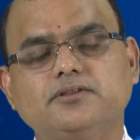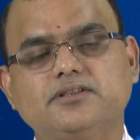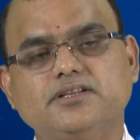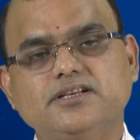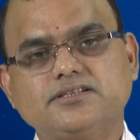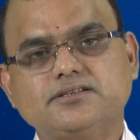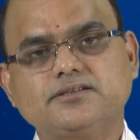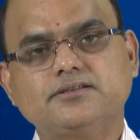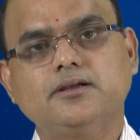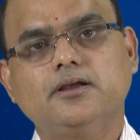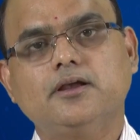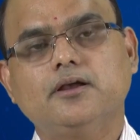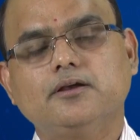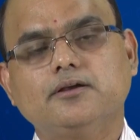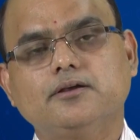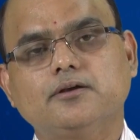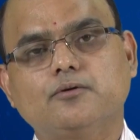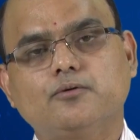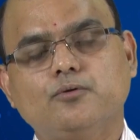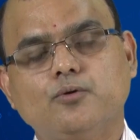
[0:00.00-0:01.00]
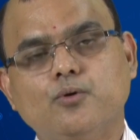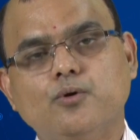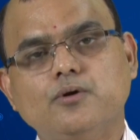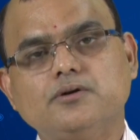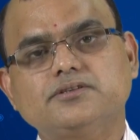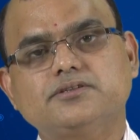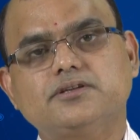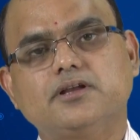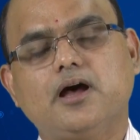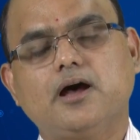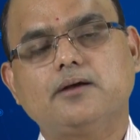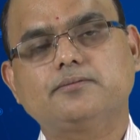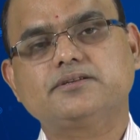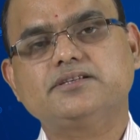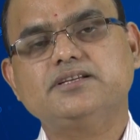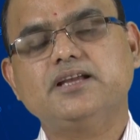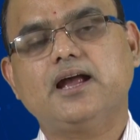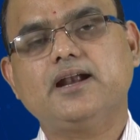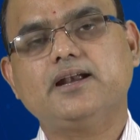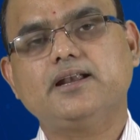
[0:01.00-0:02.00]
this course of
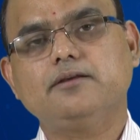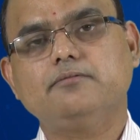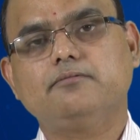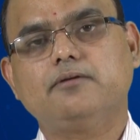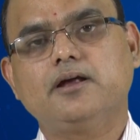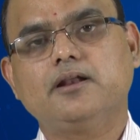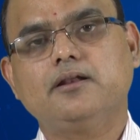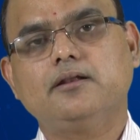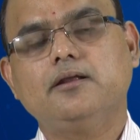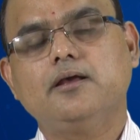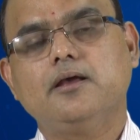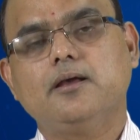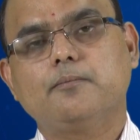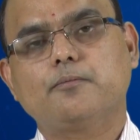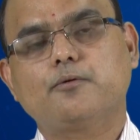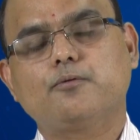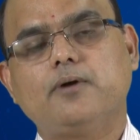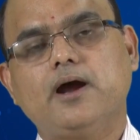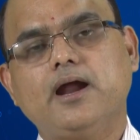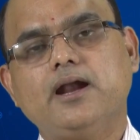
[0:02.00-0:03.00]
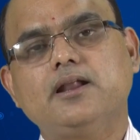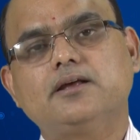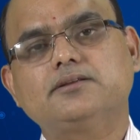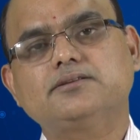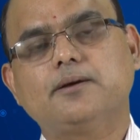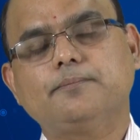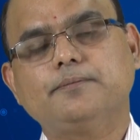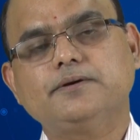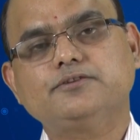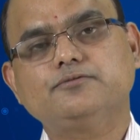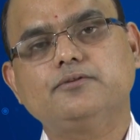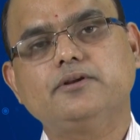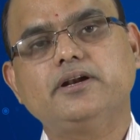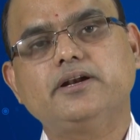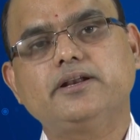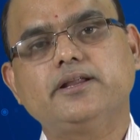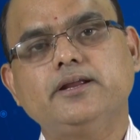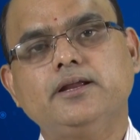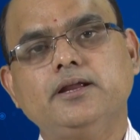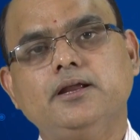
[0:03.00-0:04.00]
CIT-1 provide us
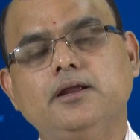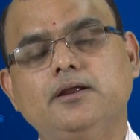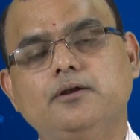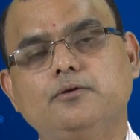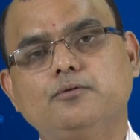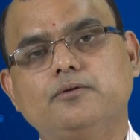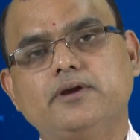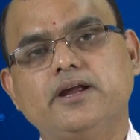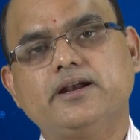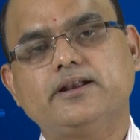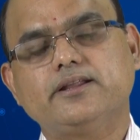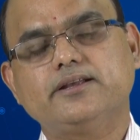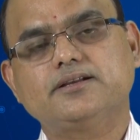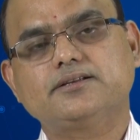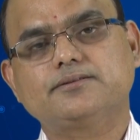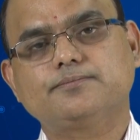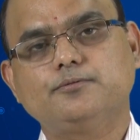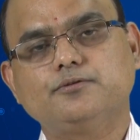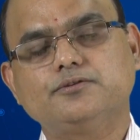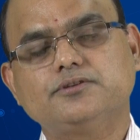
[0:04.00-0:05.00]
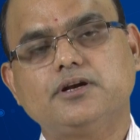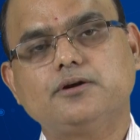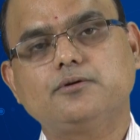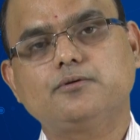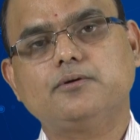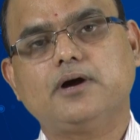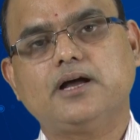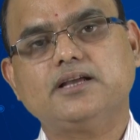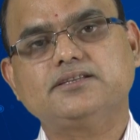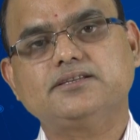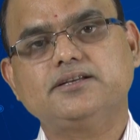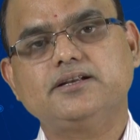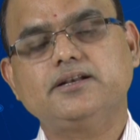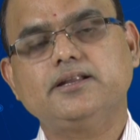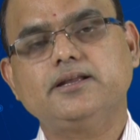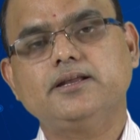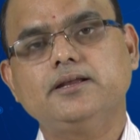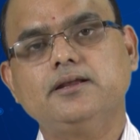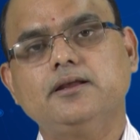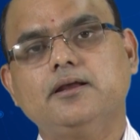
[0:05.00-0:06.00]
opportunity to get exposure to
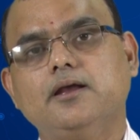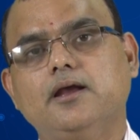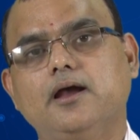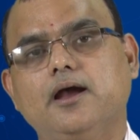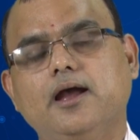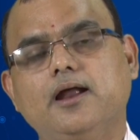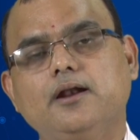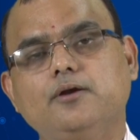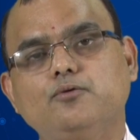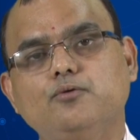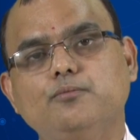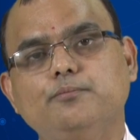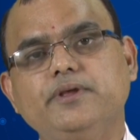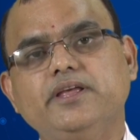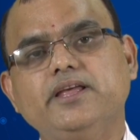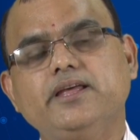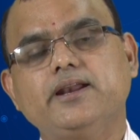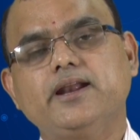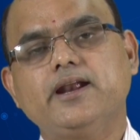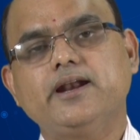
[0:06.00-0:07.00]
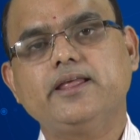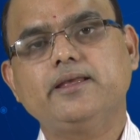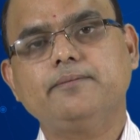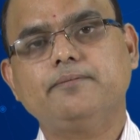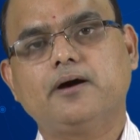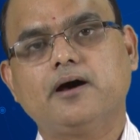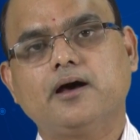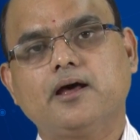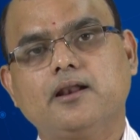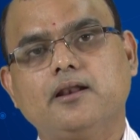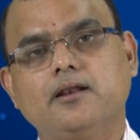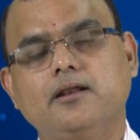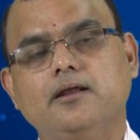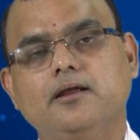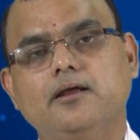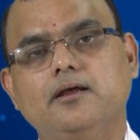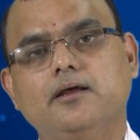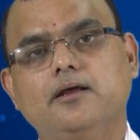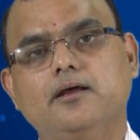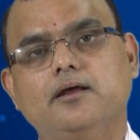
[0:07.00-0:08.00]
ICT and to be ready for
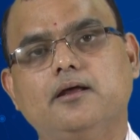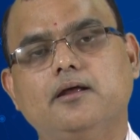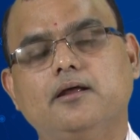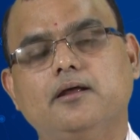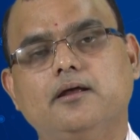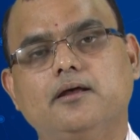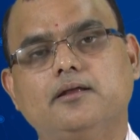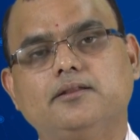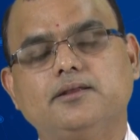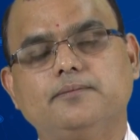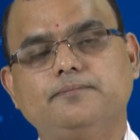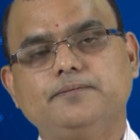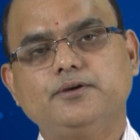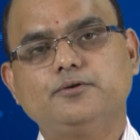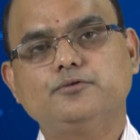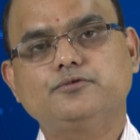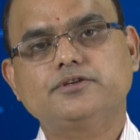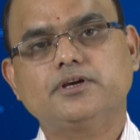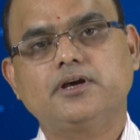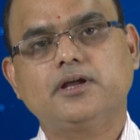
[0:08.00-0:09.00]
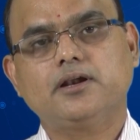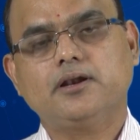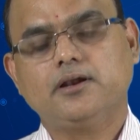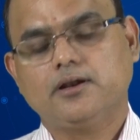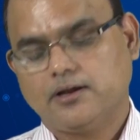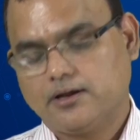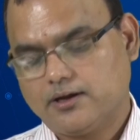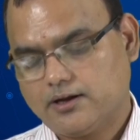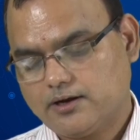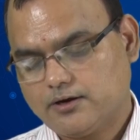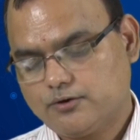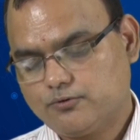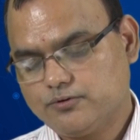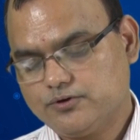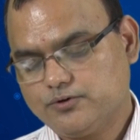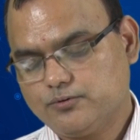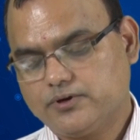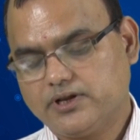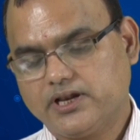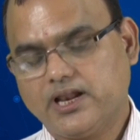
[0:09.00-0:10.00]
the future to
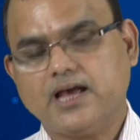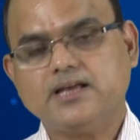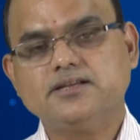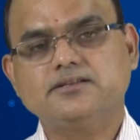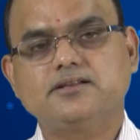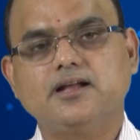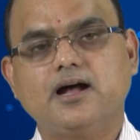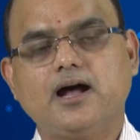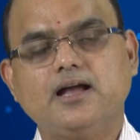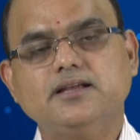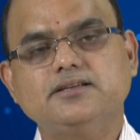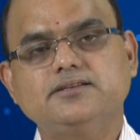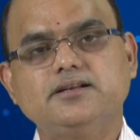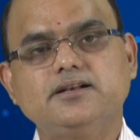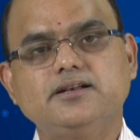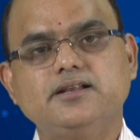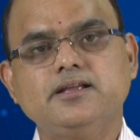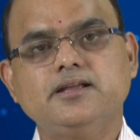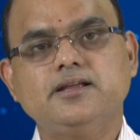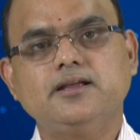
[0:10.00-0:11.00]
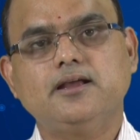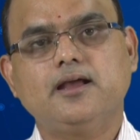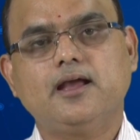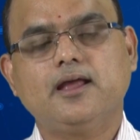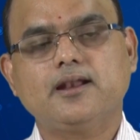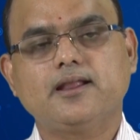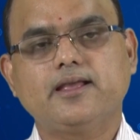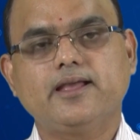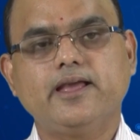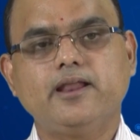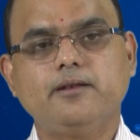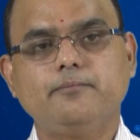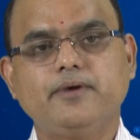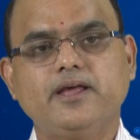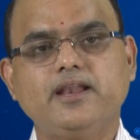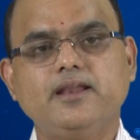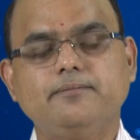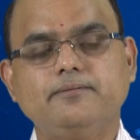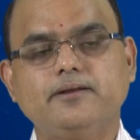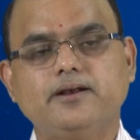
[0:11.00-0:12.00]
utilize the ICT and gain
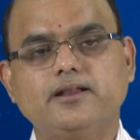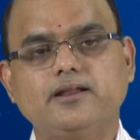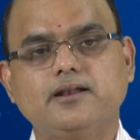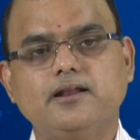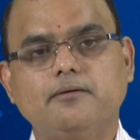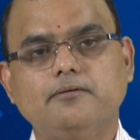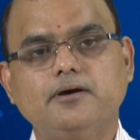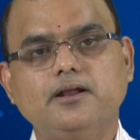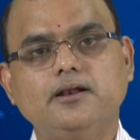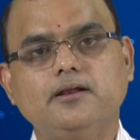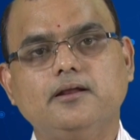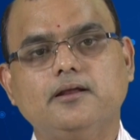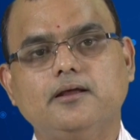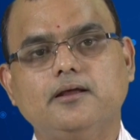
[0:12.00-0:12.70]
benefit in our